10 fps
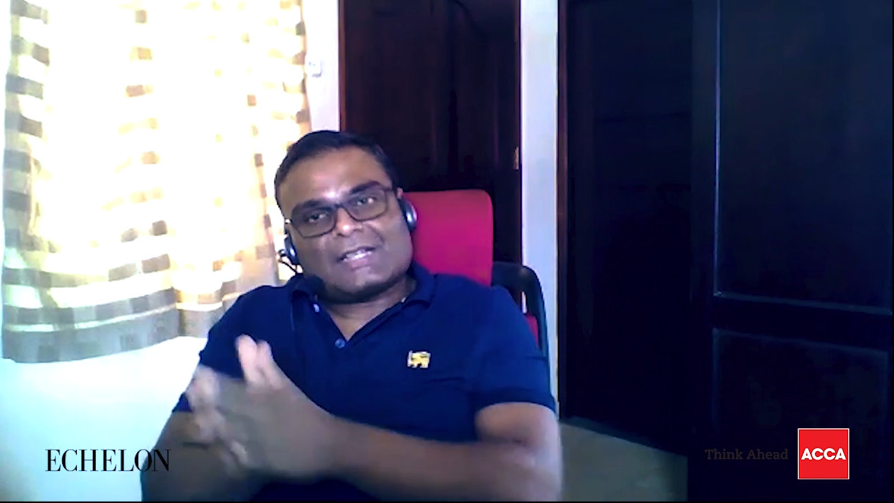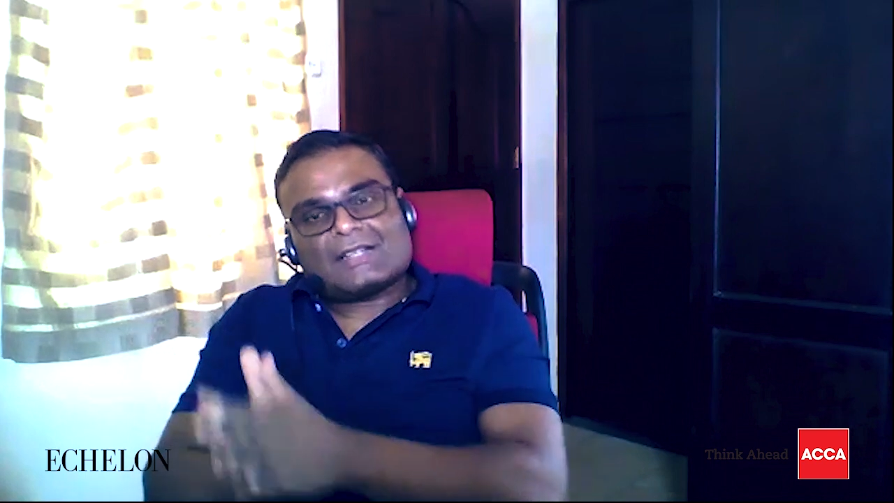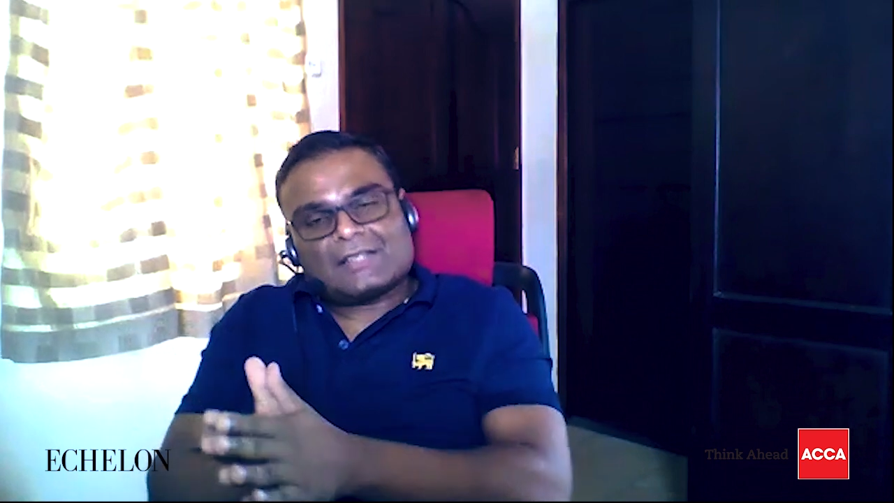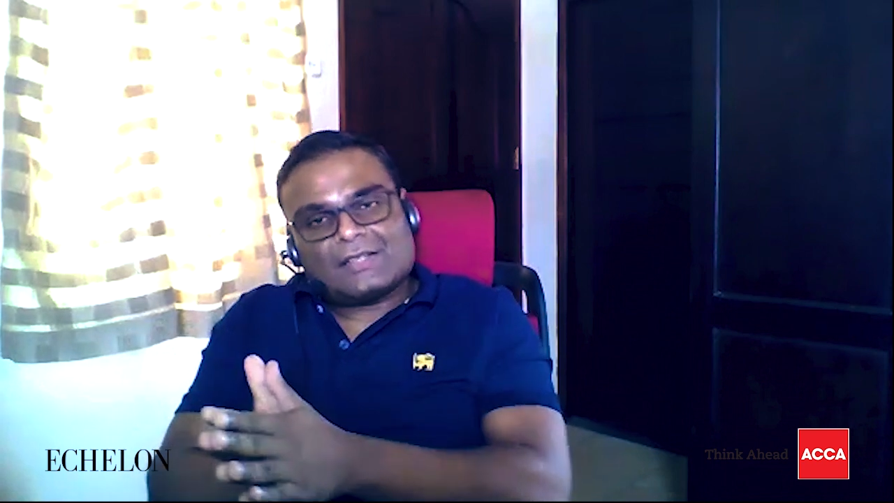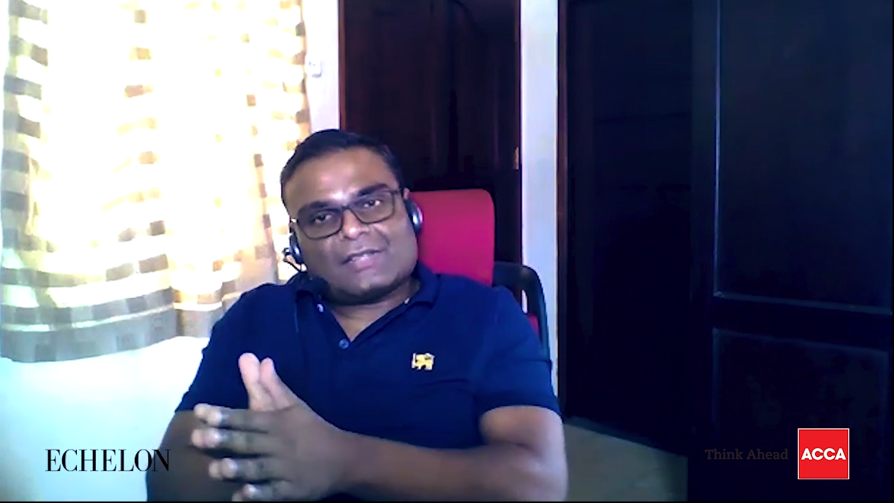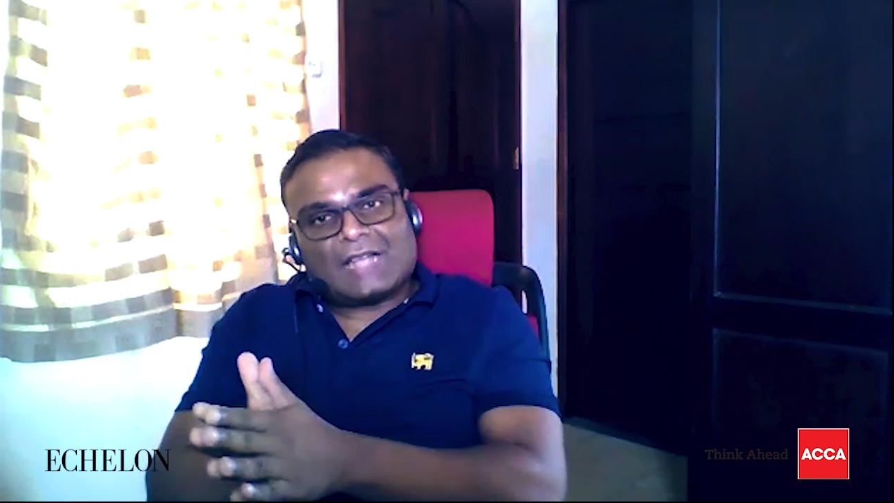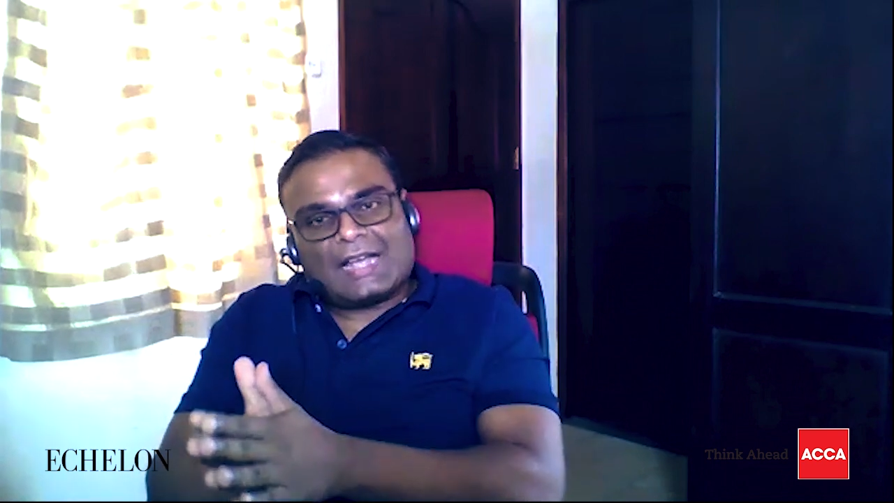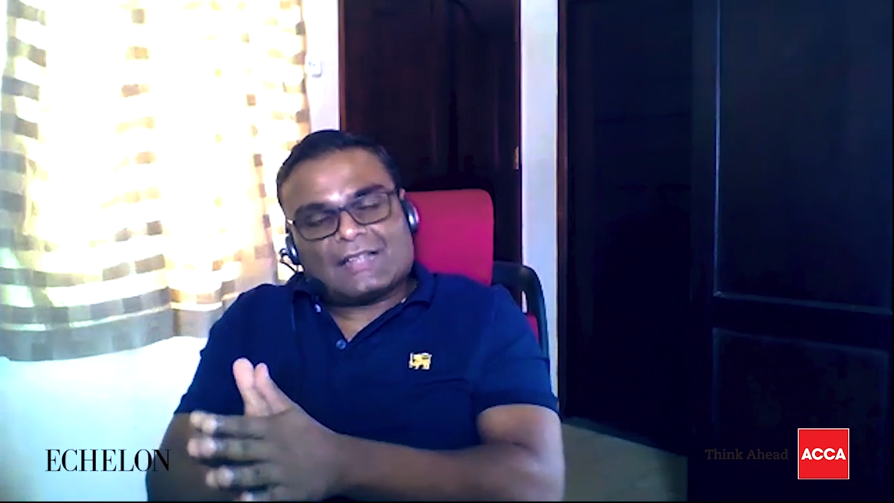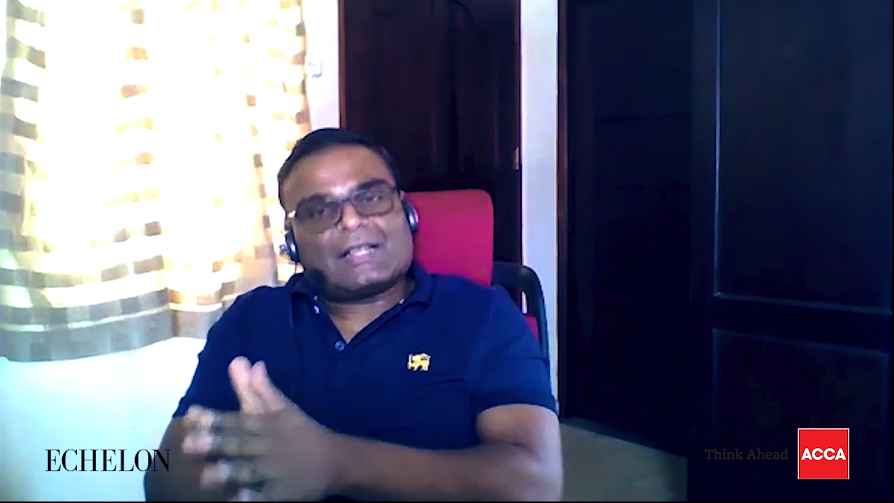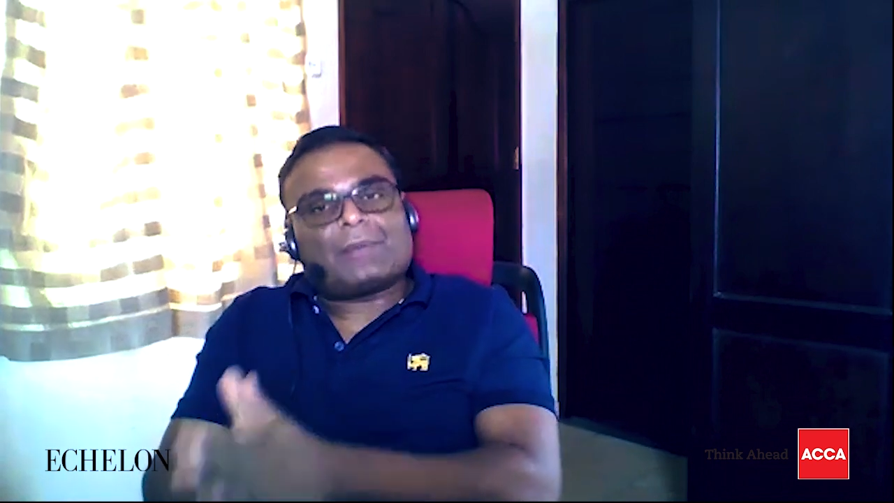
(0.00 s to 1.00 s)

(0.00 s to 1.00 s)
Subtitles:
ourselves as the